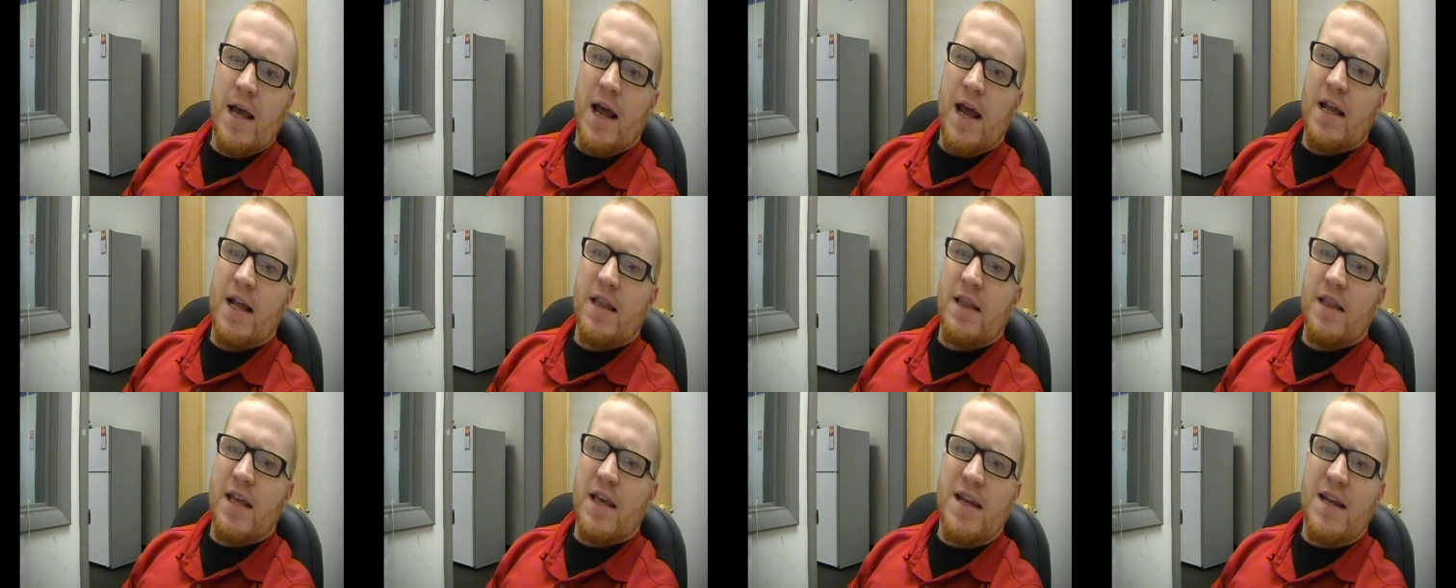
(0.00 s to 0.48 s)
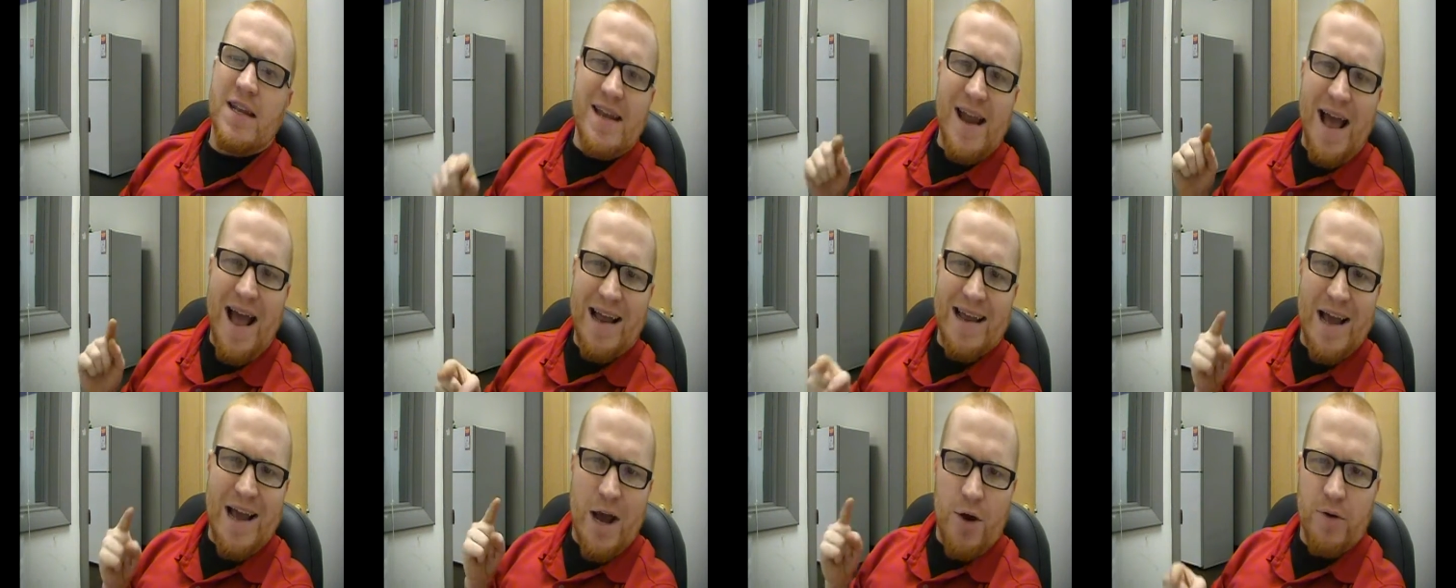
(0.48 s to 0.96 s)
And then
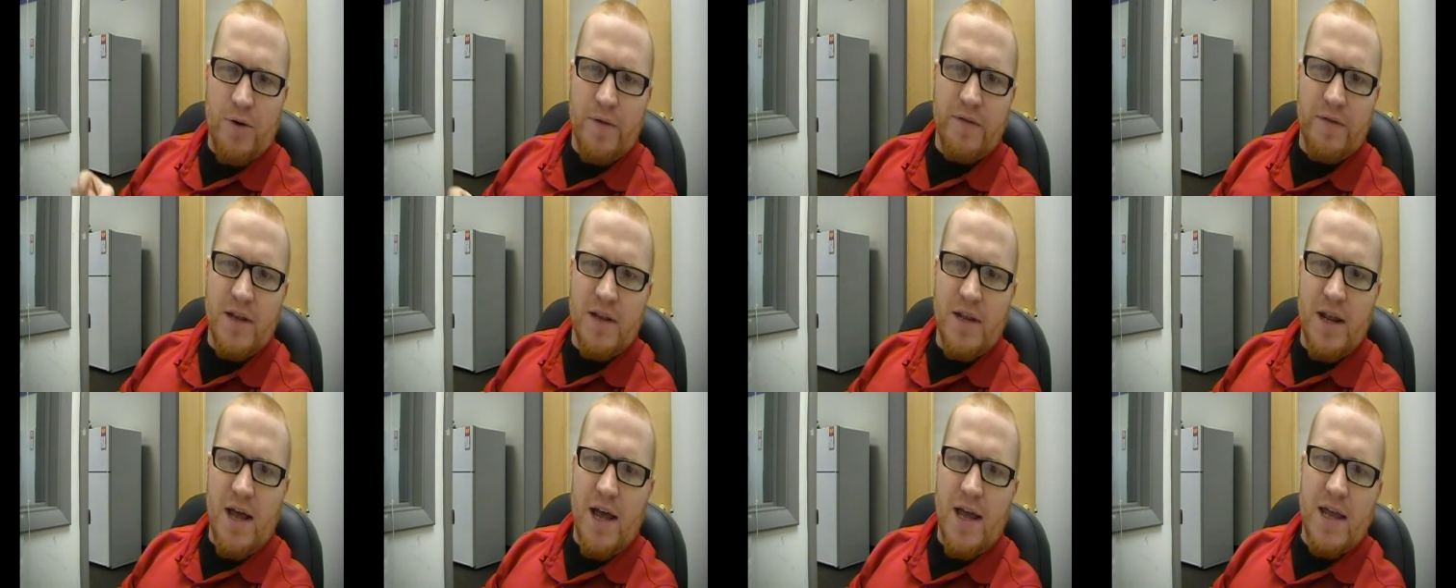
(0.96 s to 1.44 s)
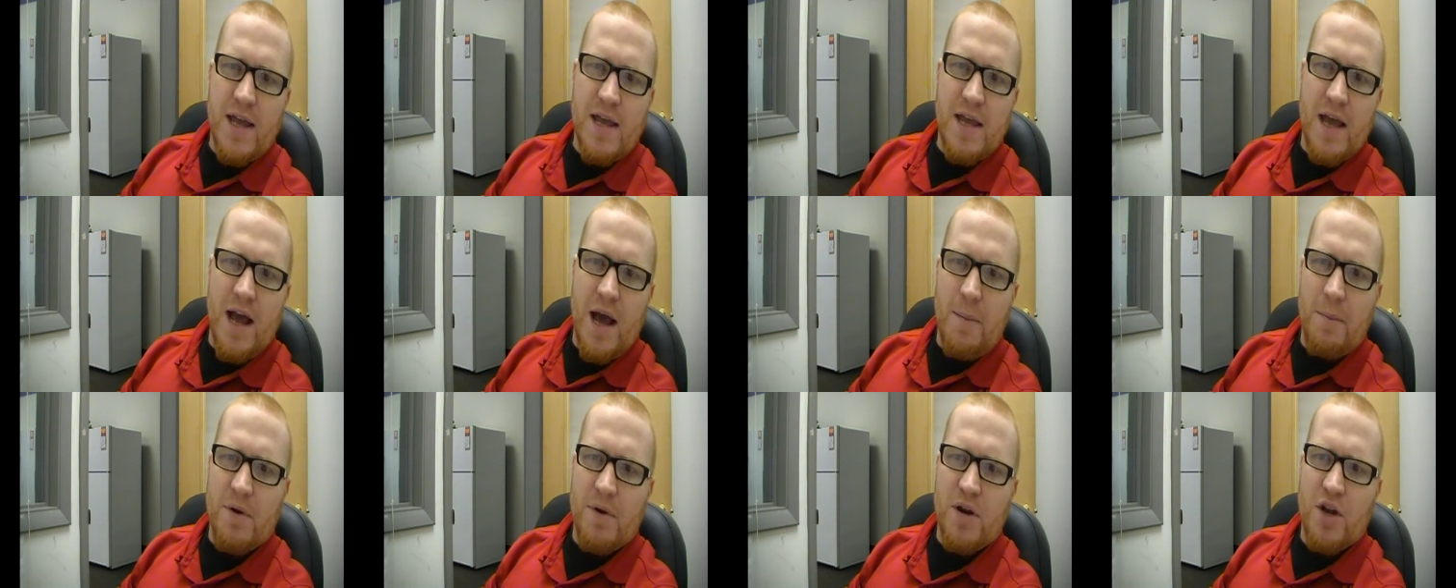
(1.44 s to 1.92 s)
knockout of the night,
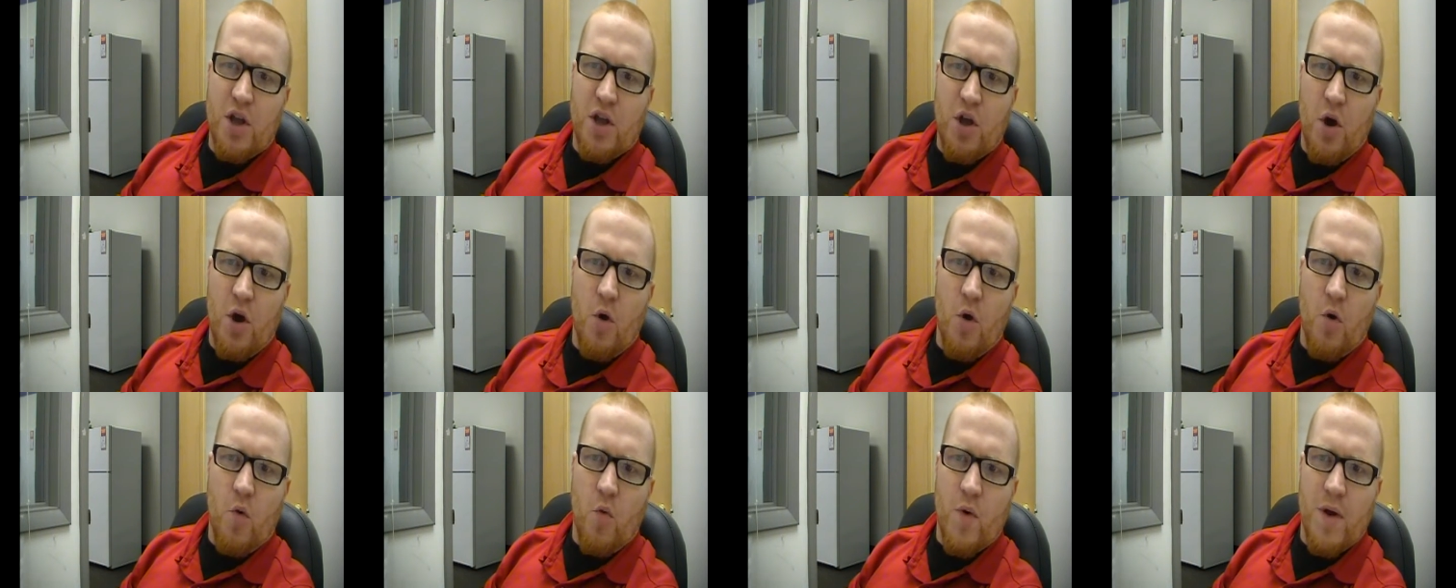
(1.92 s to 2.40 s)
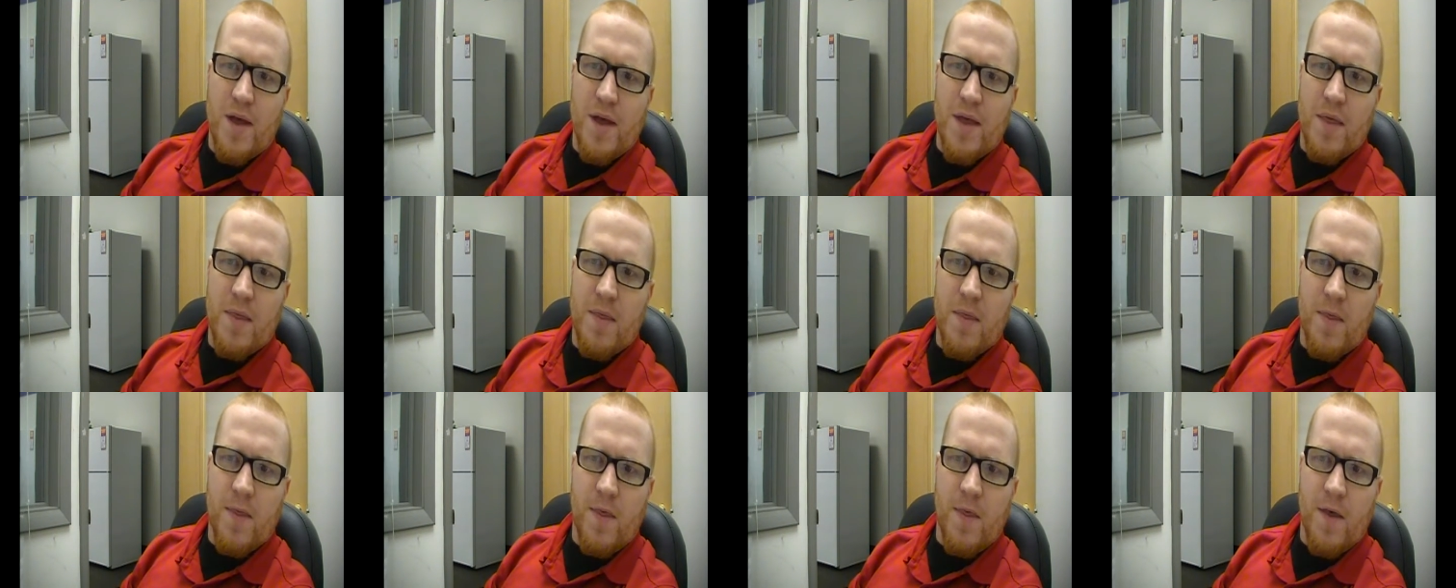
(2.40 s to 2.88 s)
I'm going to go
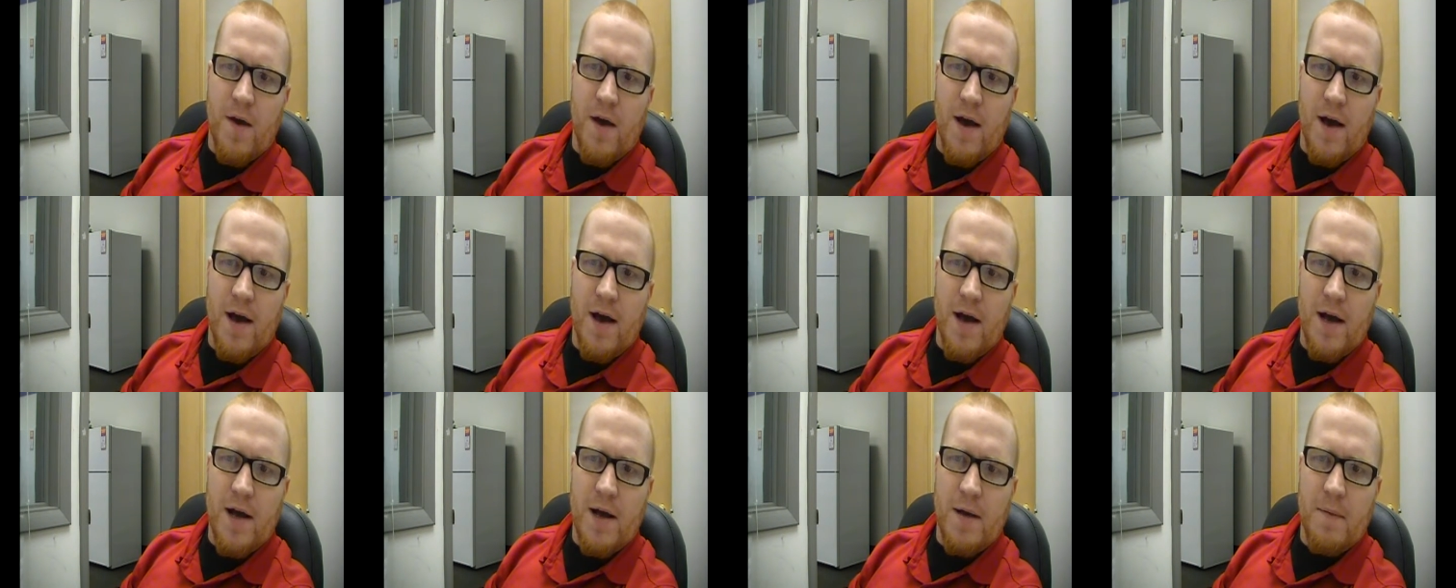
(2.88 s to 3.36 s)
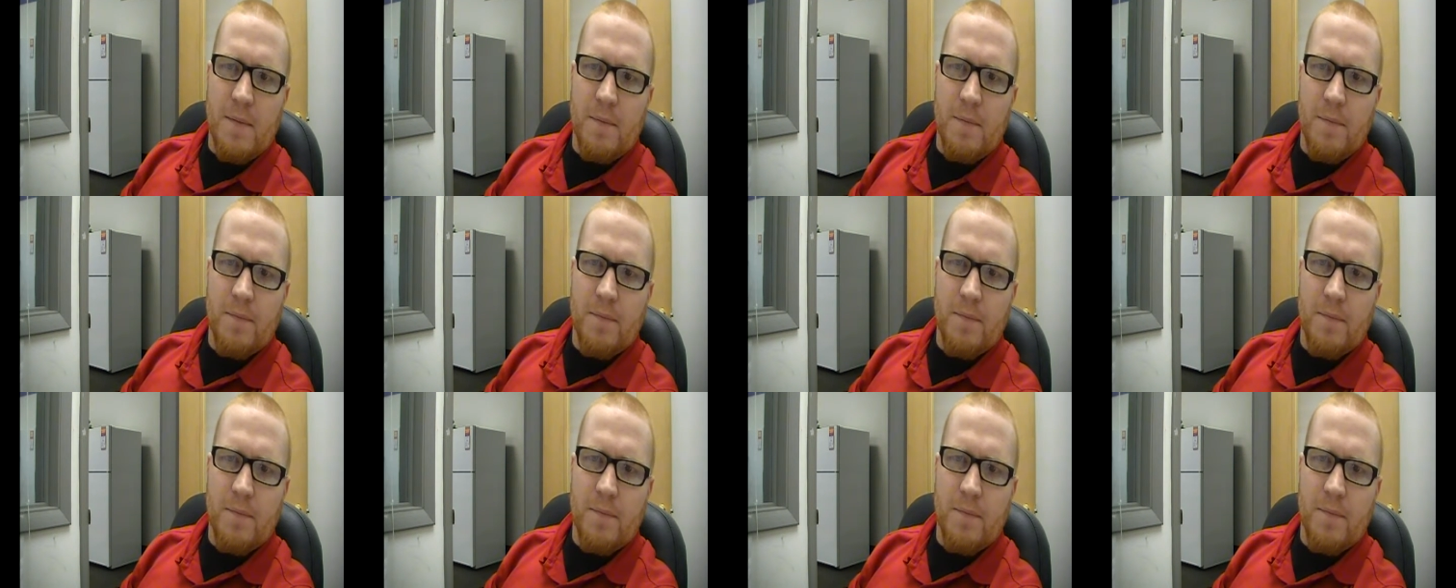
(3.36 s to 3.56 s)
with, uh,